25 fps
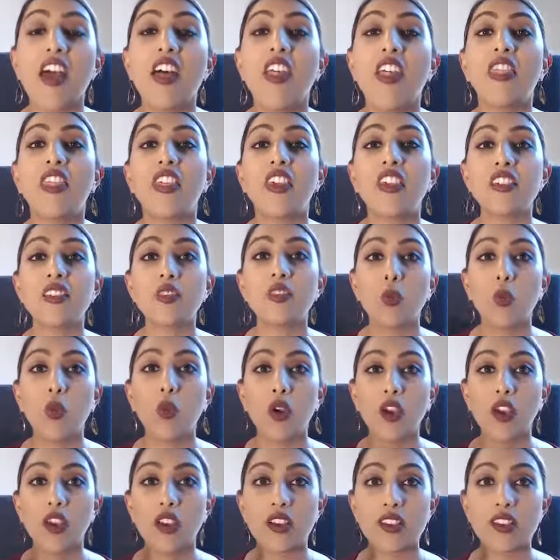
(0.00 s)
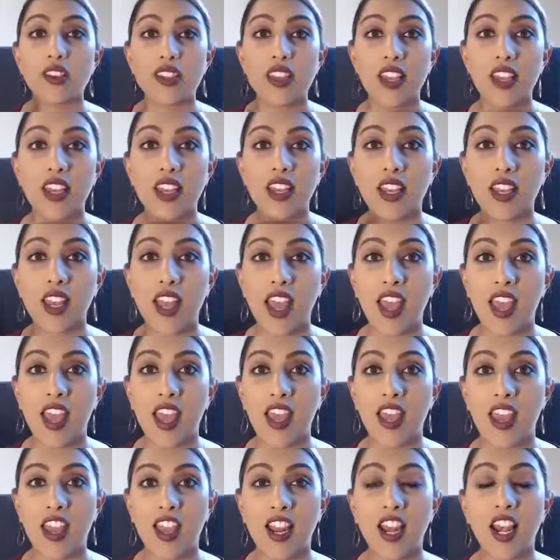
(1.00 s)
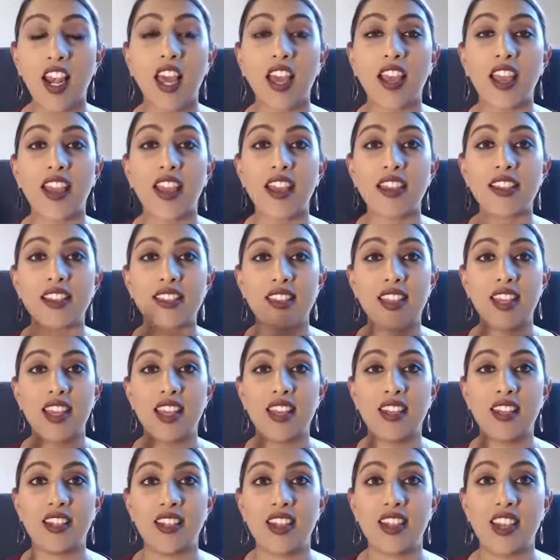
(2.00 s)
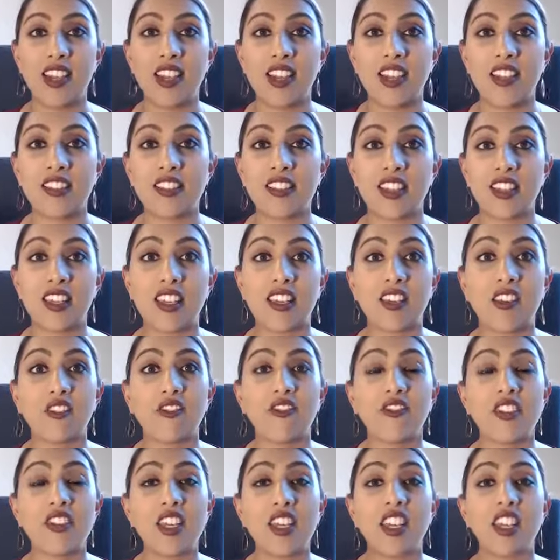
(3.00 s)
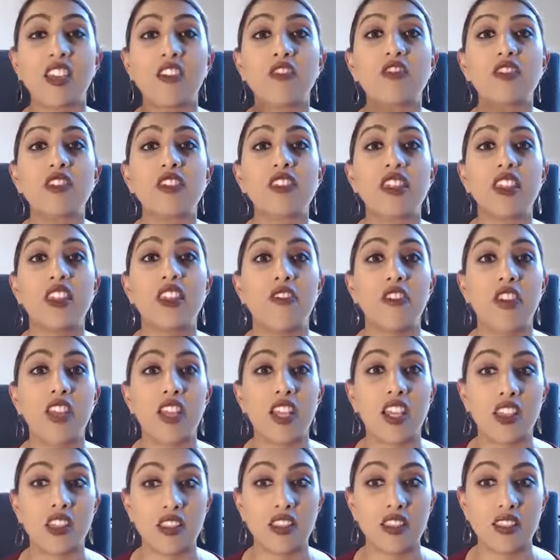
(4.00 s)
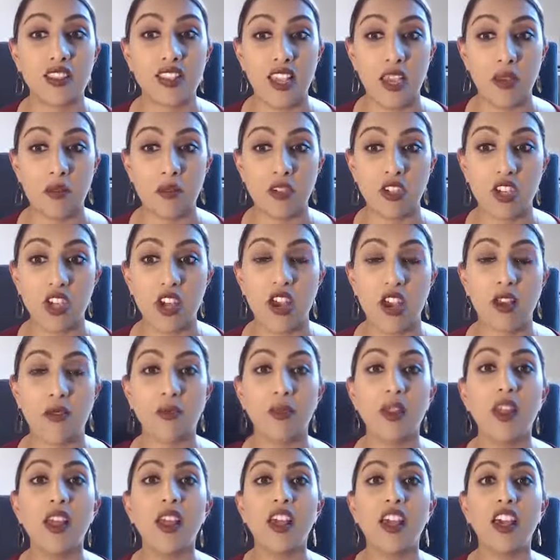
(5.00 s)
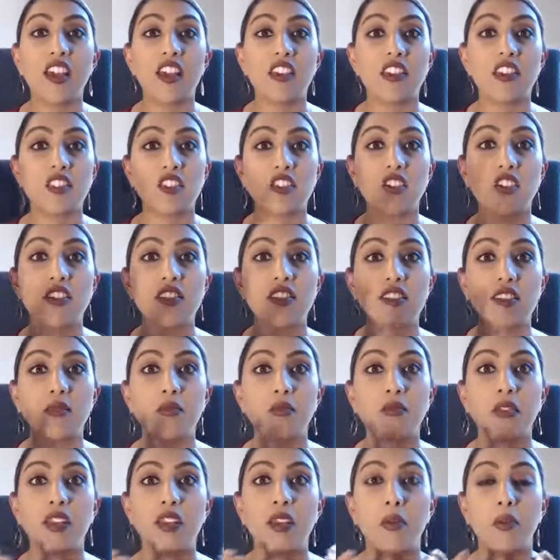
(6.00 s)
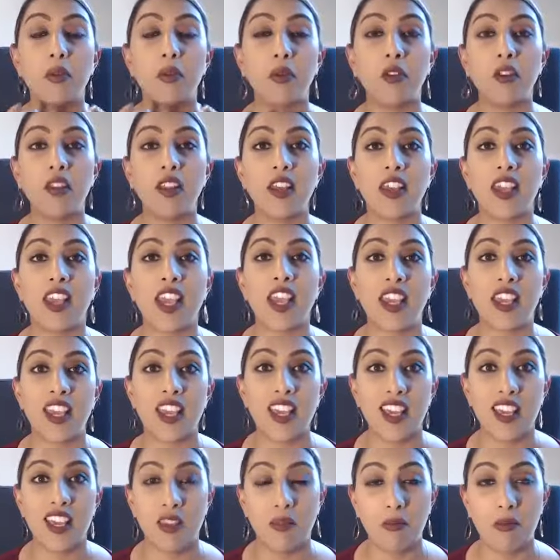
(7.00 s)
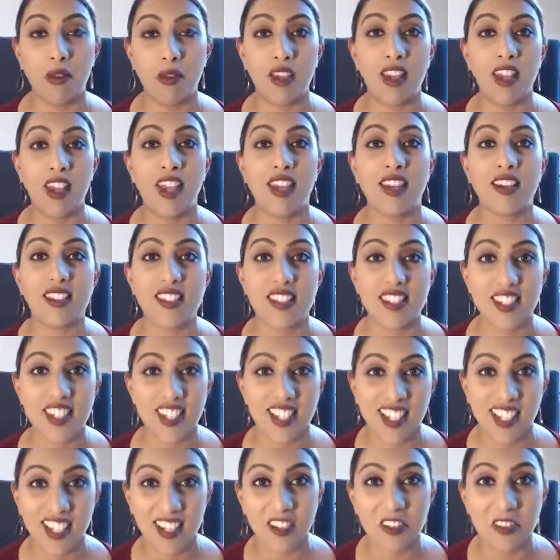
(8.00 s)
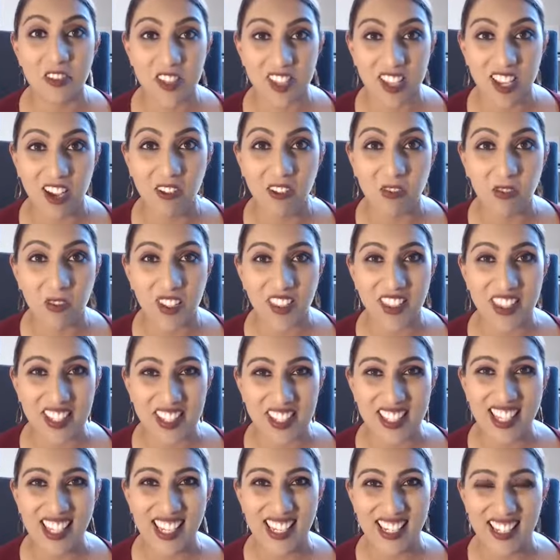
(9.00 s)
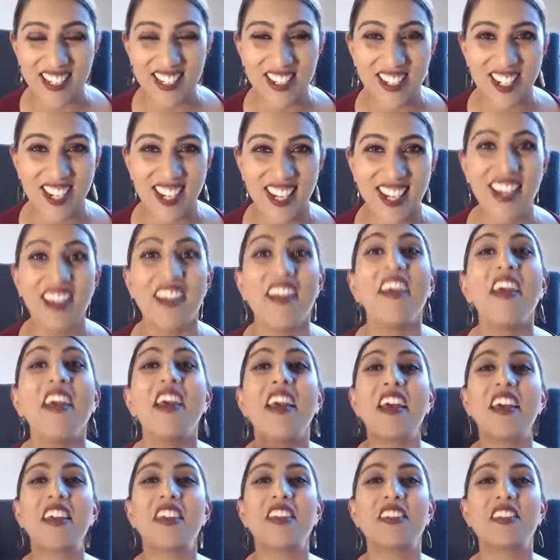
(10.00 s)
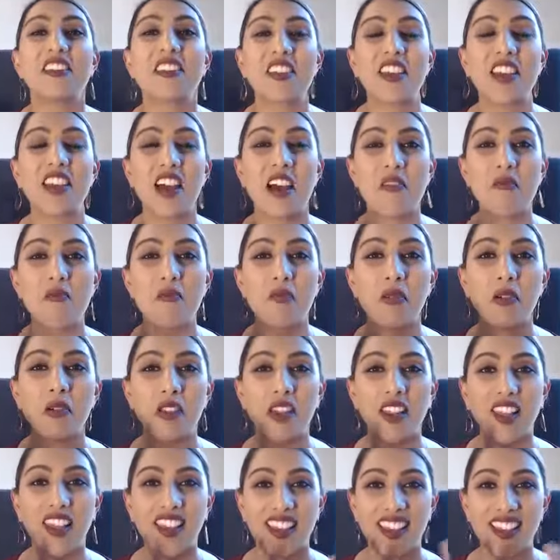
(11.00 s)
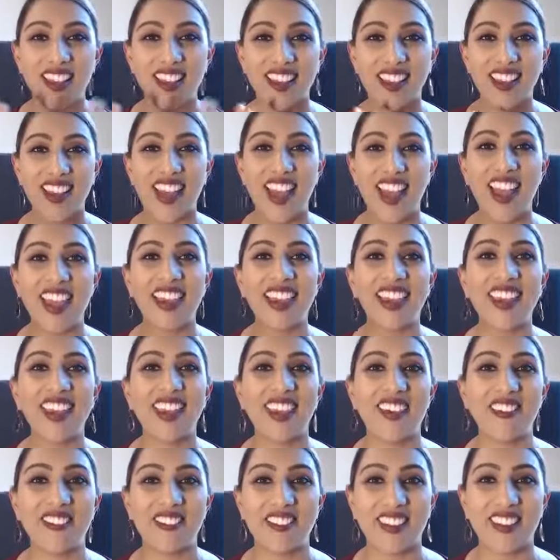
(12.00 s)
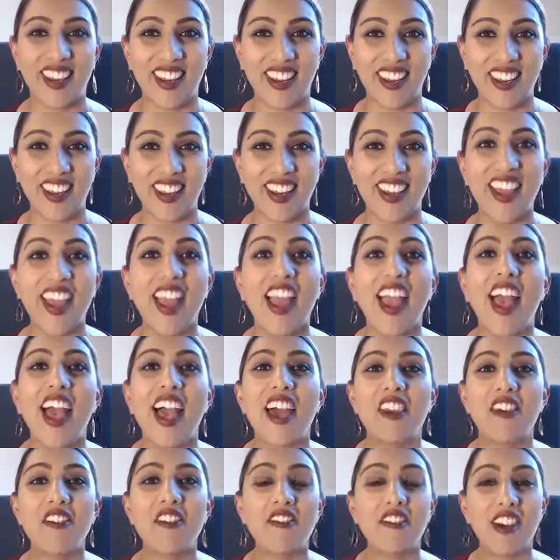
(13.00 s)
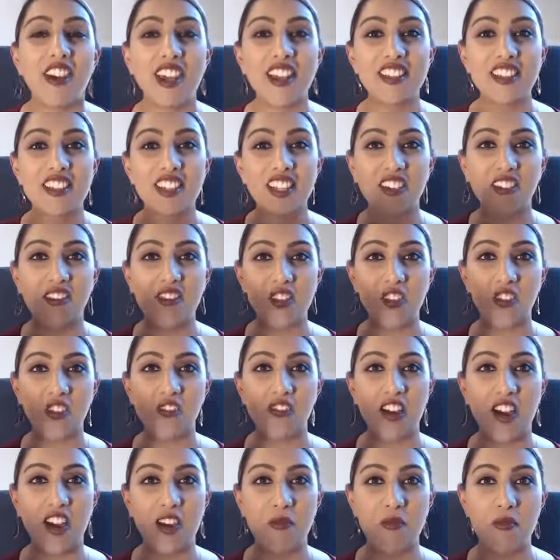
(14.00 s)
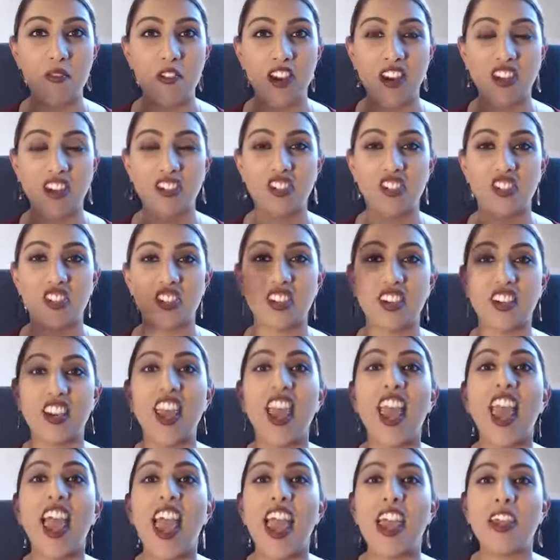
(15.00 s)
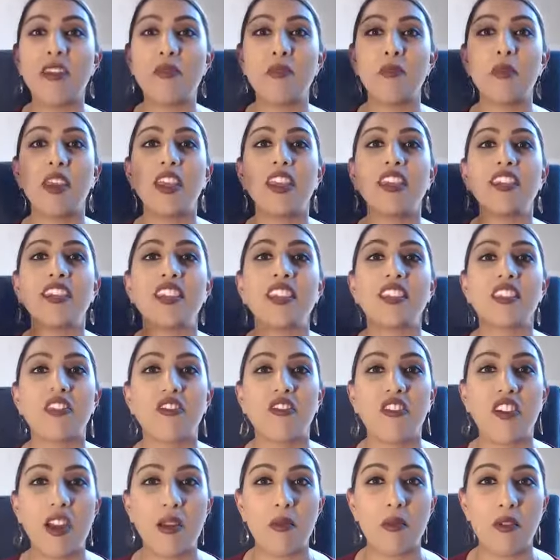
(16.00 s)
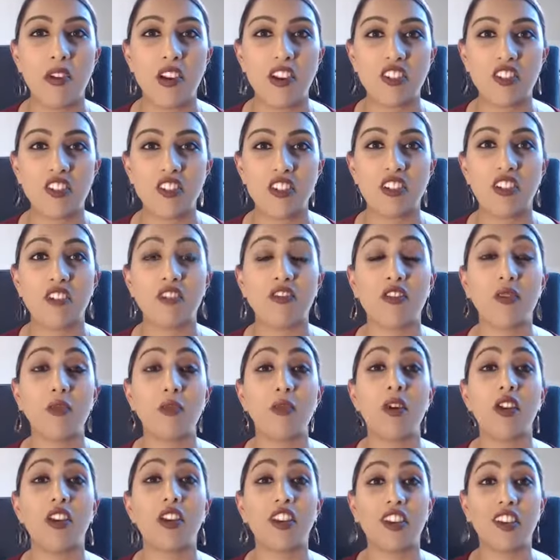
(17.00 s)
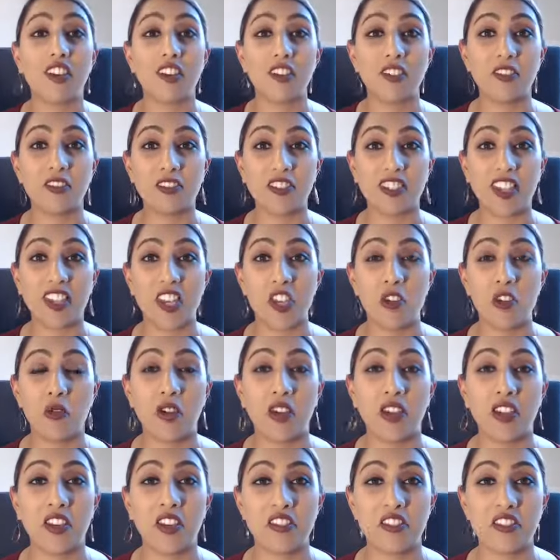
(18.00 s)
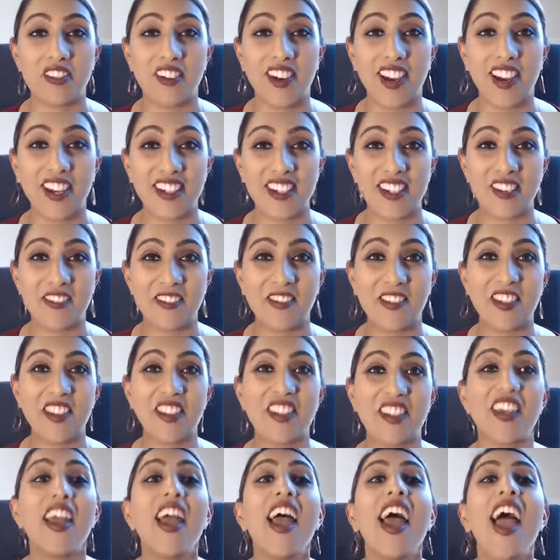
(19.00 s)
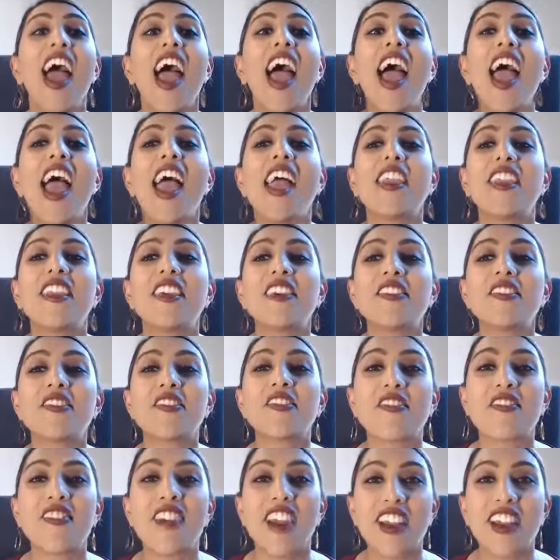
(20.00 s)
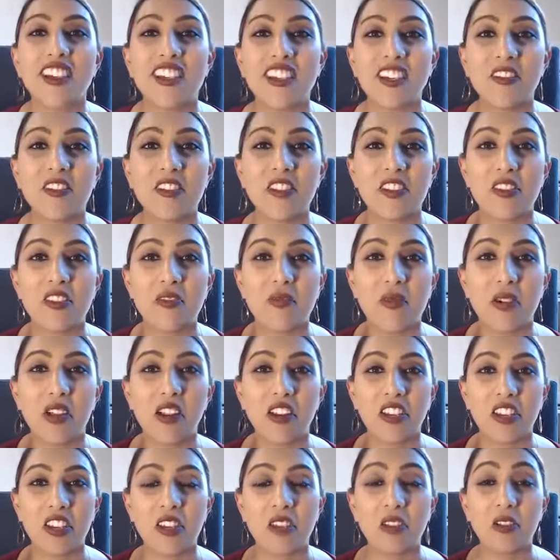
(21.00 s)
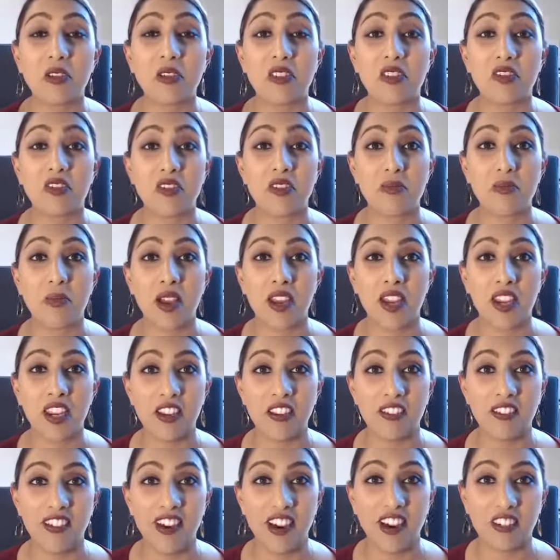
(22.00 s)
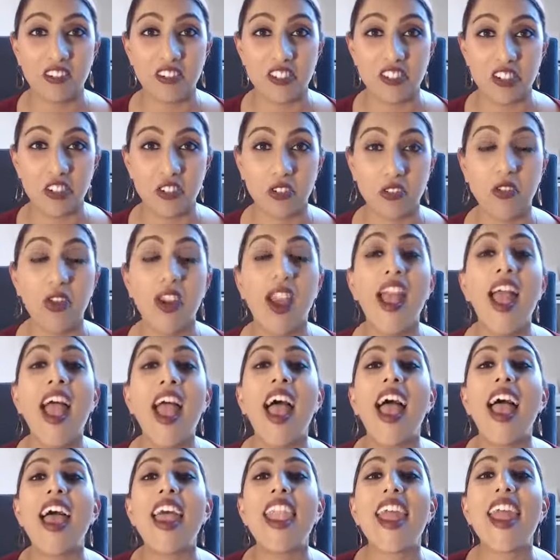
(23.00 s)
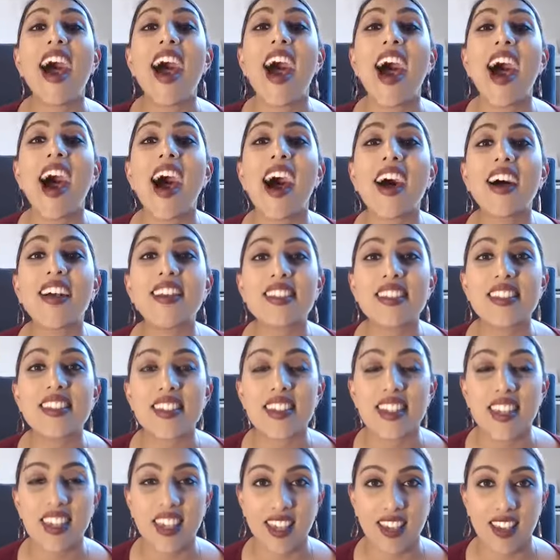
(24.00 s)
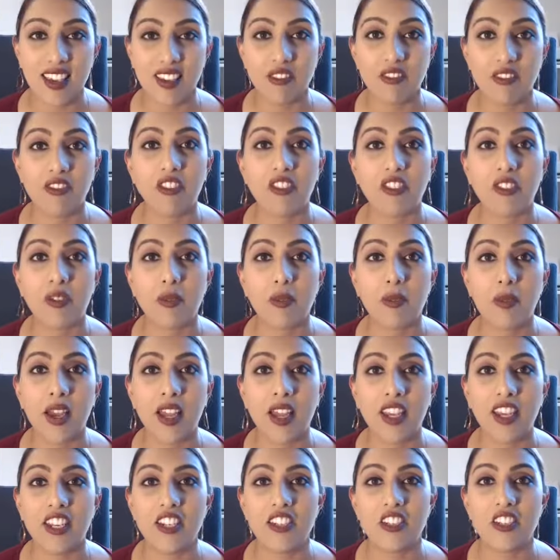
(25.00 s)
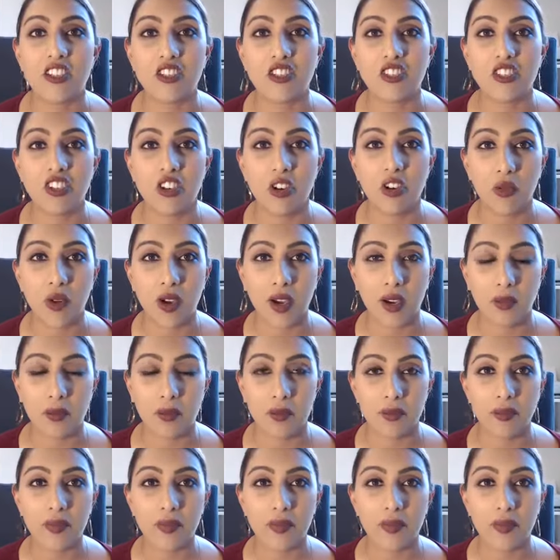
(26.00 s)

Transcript: This works in a, like I said, it is a gifting and receiving at the same time. It is not simply a pulling and a keeping and a sticking yourself with this energy. It is a pulling and a gifting and a raising of your vibration and meeting the vibration of the molecules that you are interacting with and interacting with the molecules of the money around you. and asking for the money to show up,